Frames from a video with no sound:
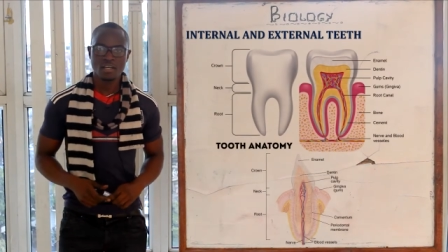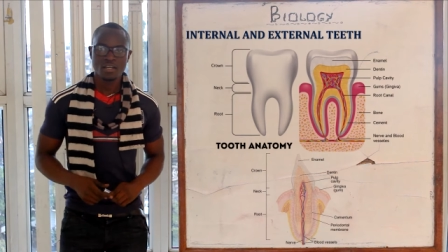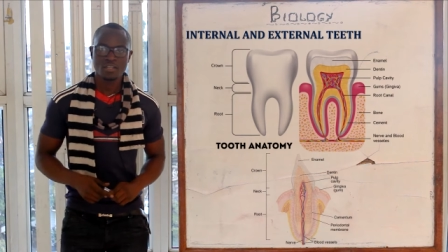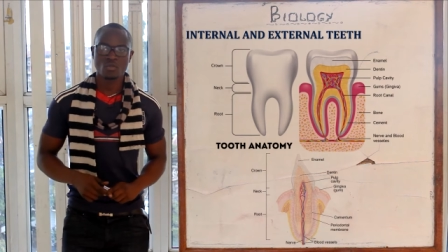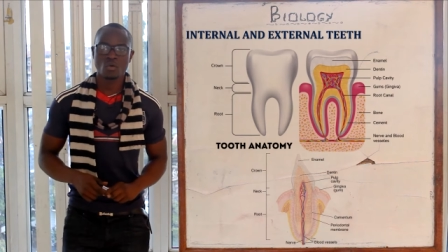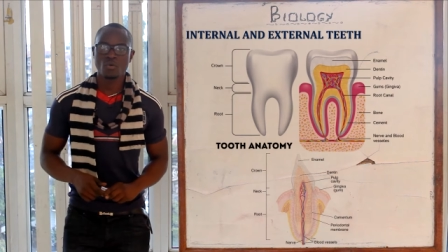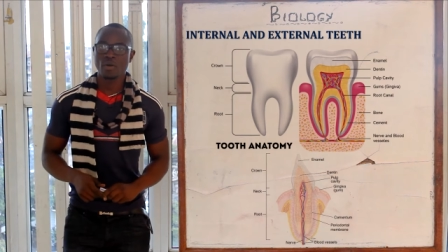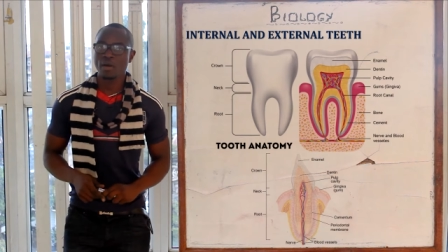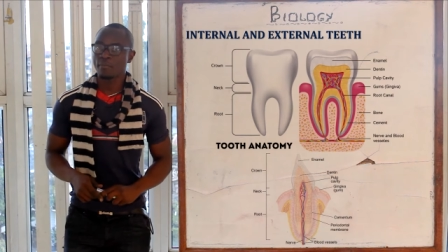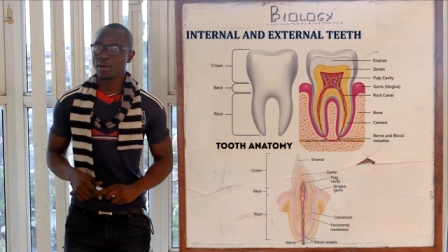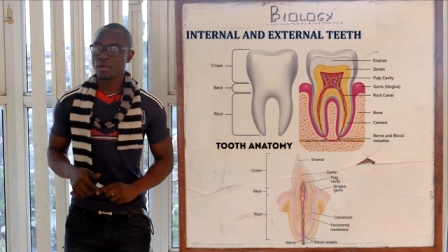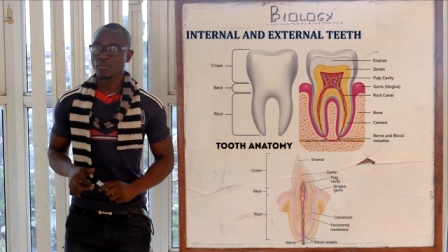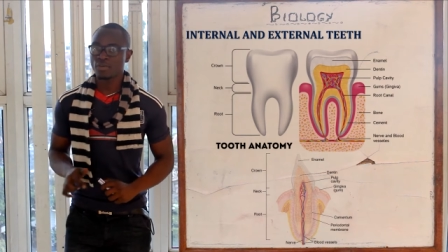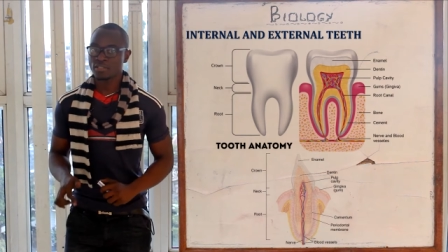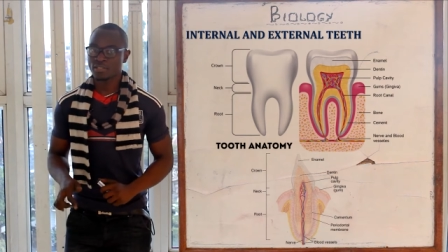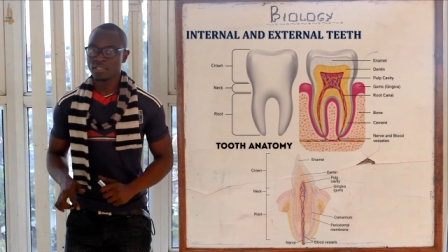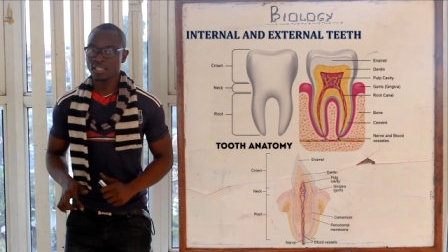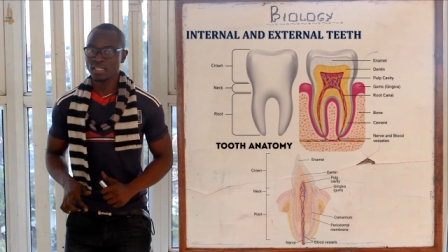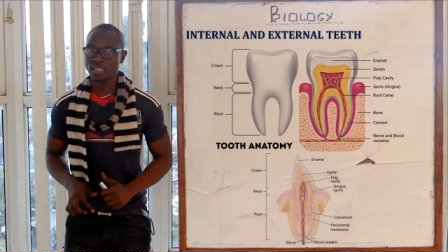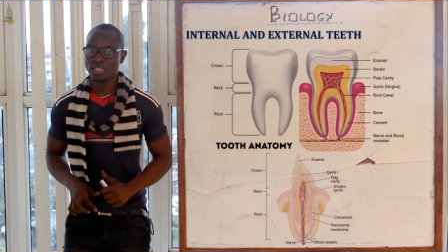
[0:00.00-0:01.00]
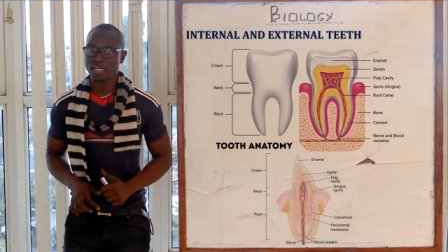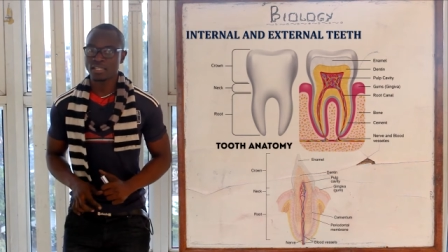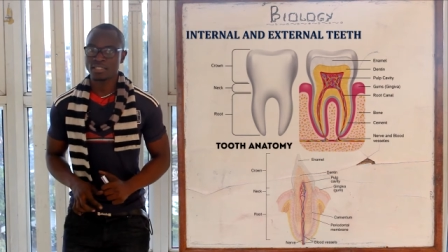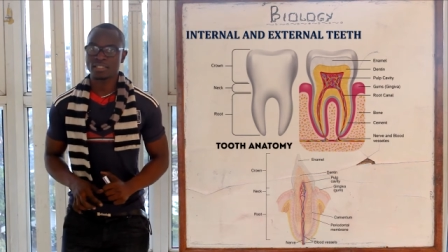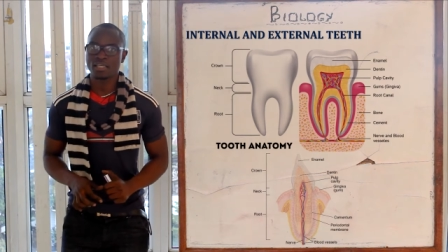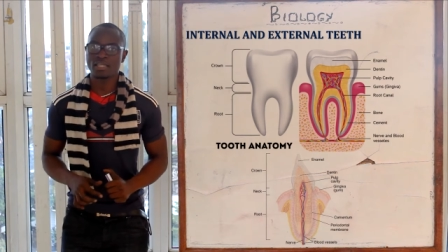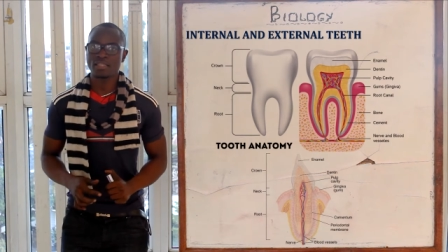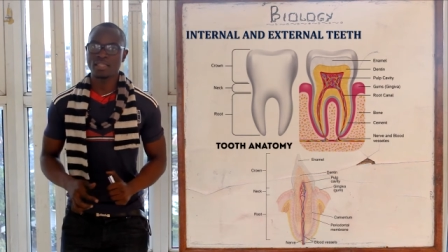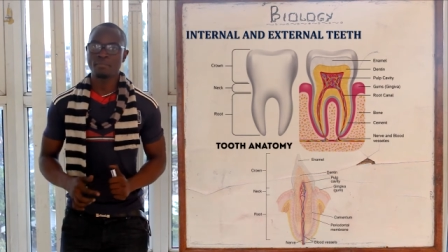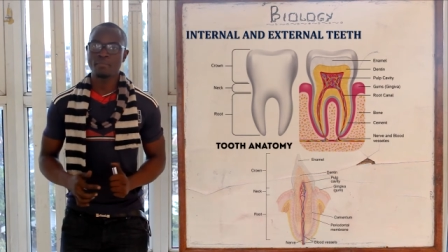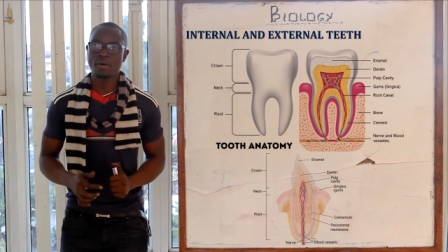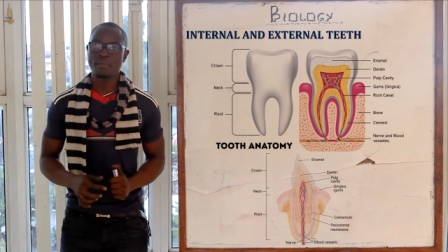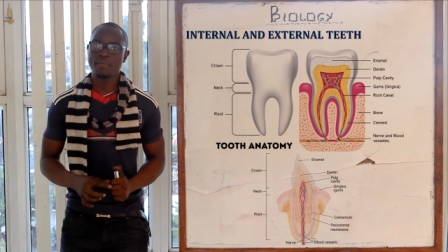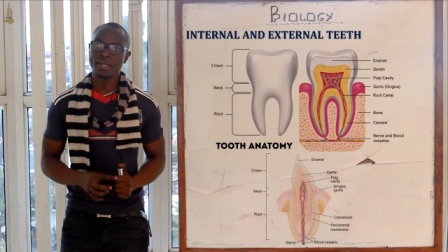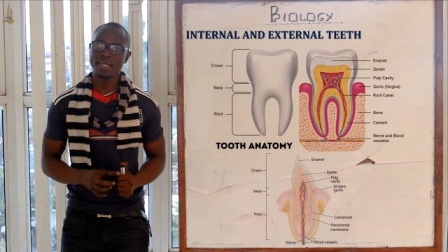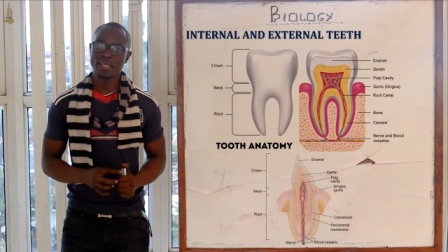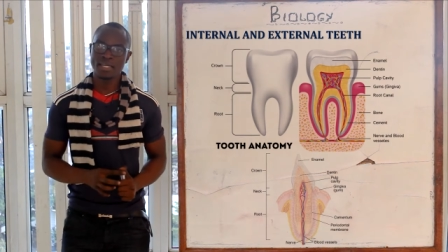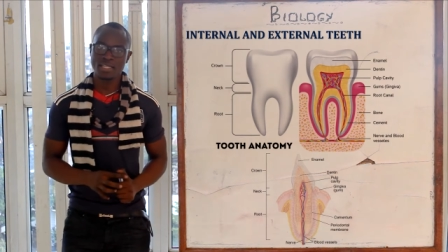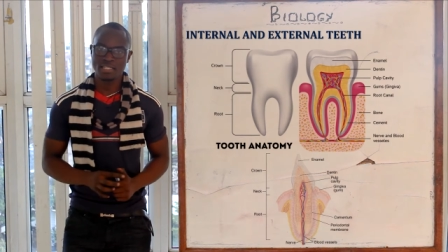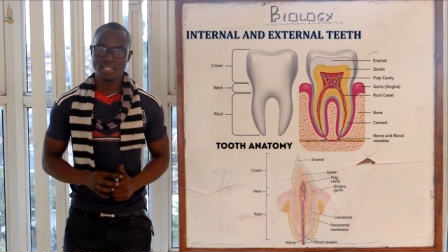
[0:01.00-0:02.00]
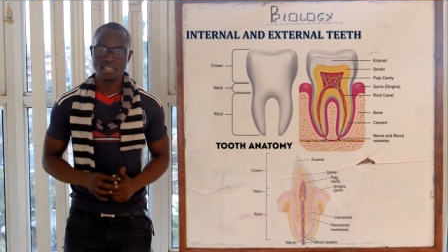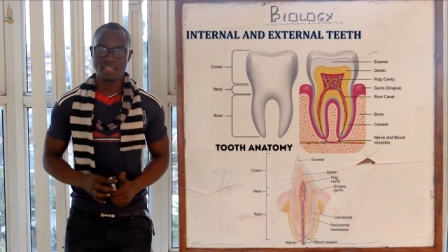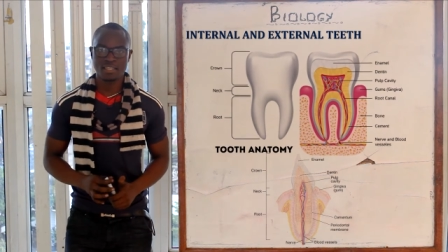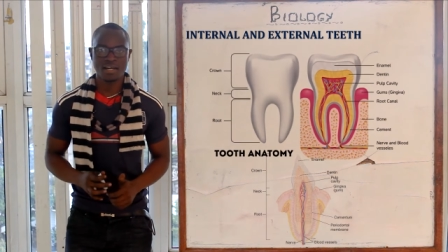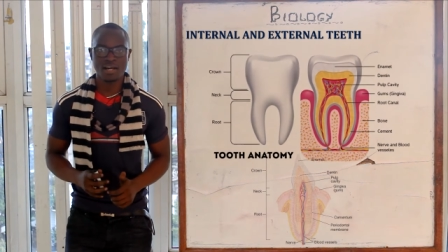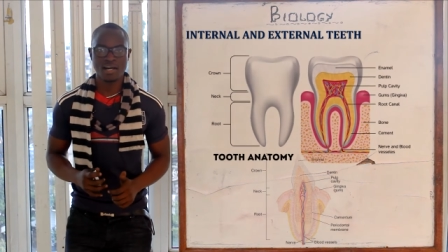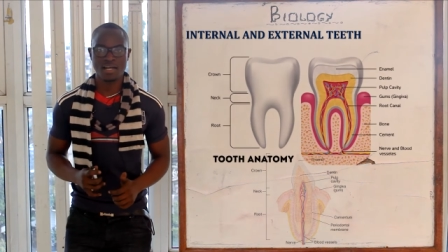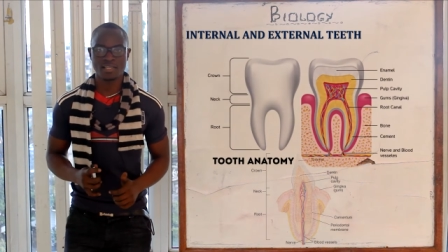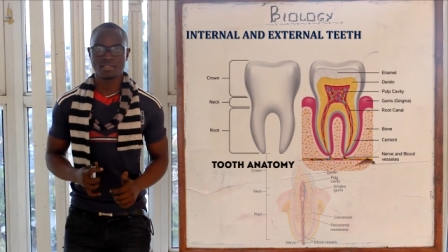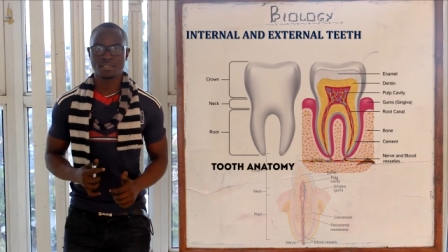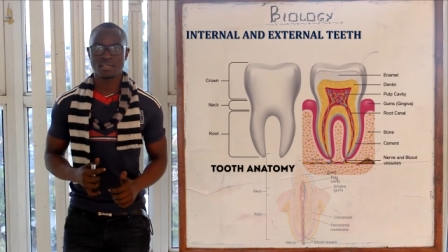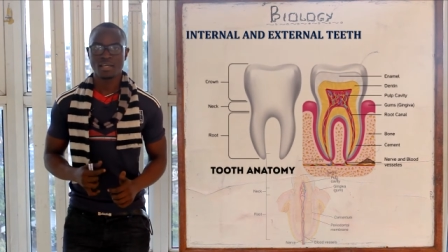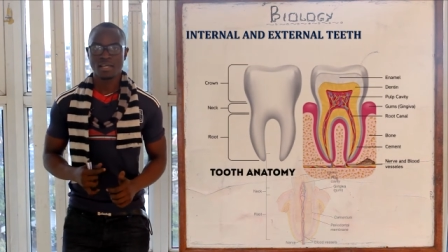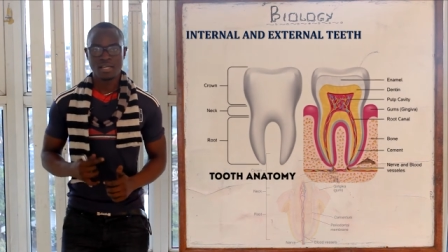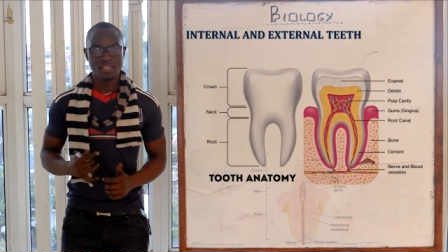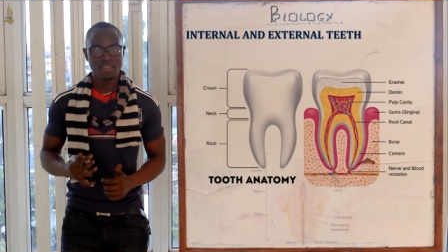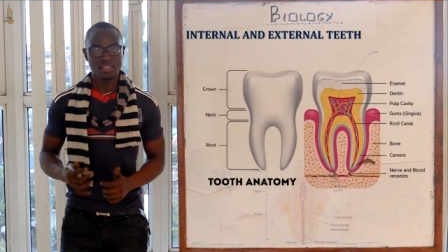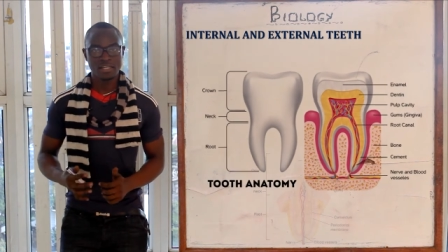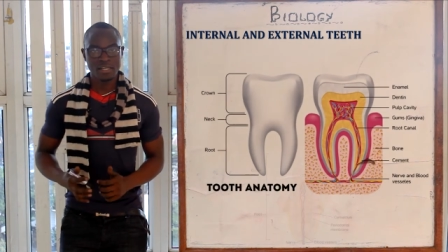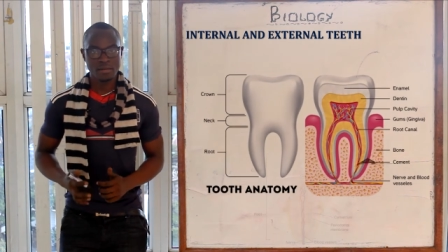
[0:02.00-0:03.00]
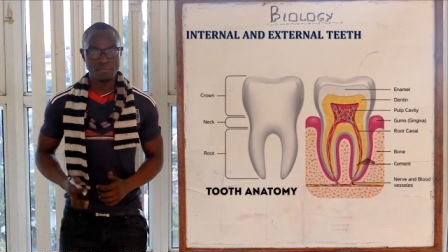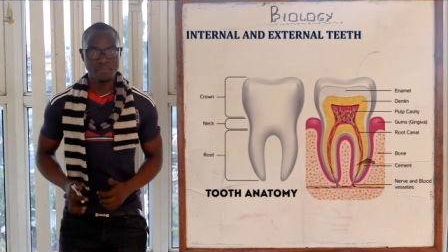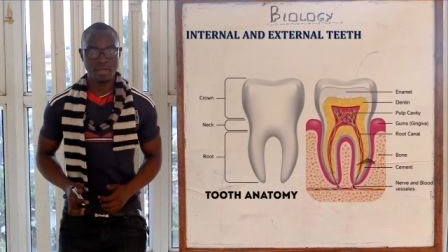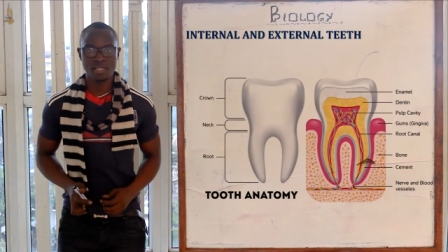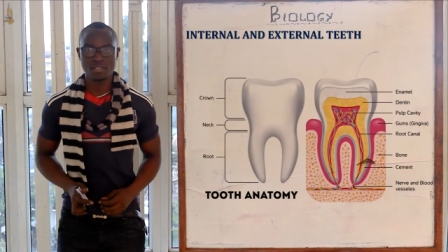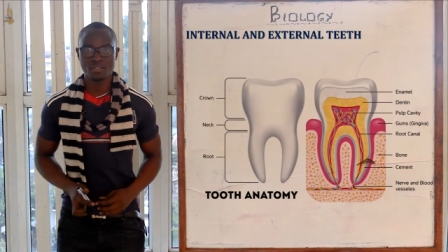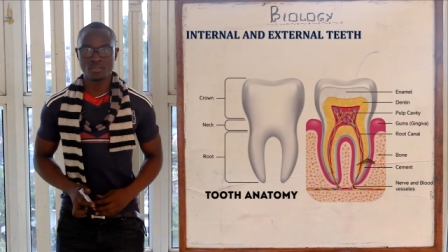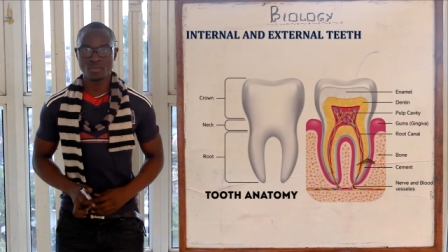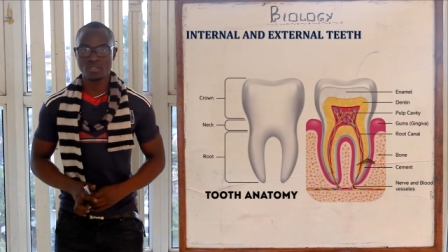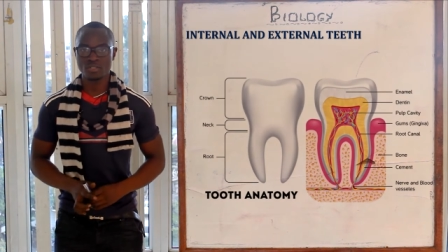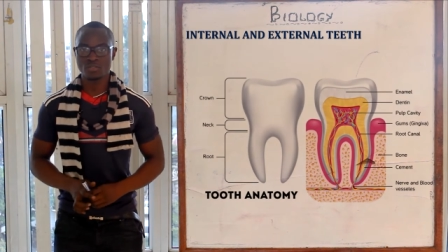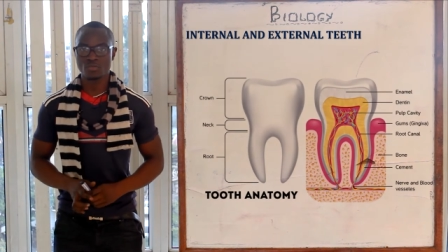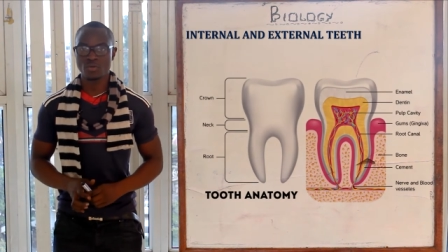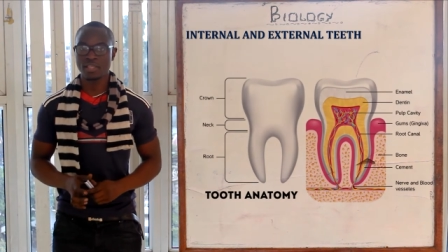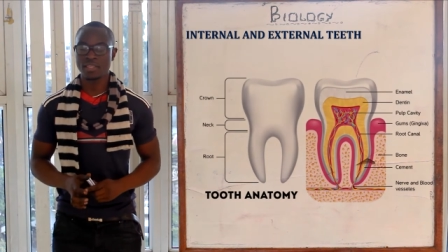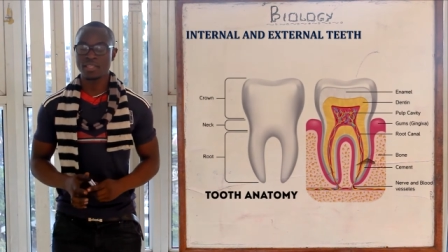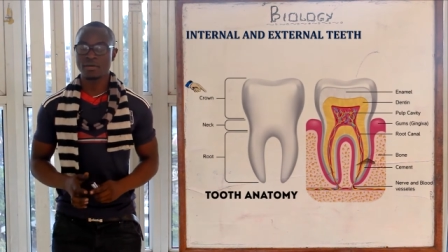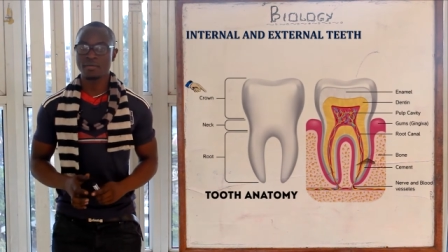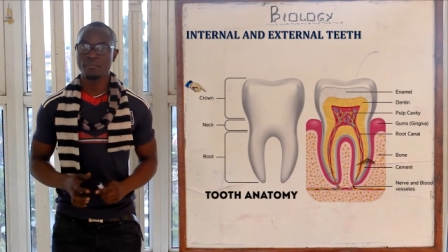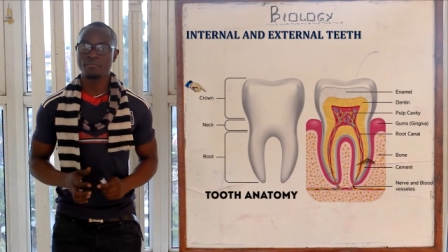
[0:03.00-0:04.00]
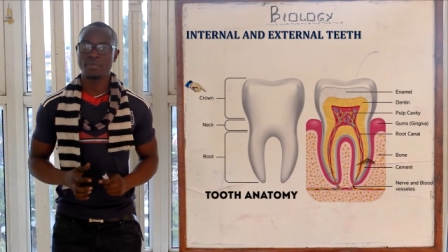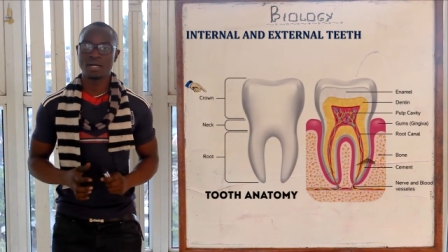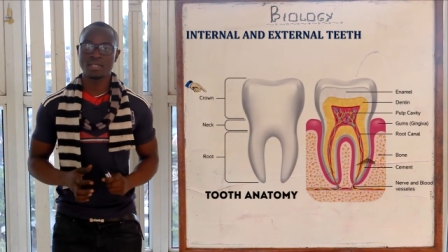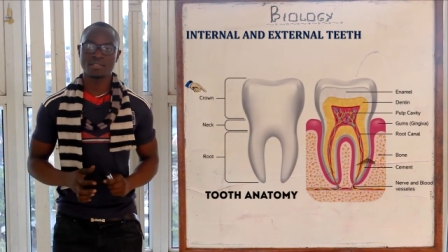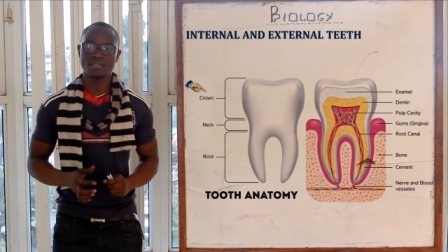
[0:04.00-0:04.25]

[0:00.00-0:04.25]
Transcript: So whereby we see that the mammalian teeth has three main zones where the,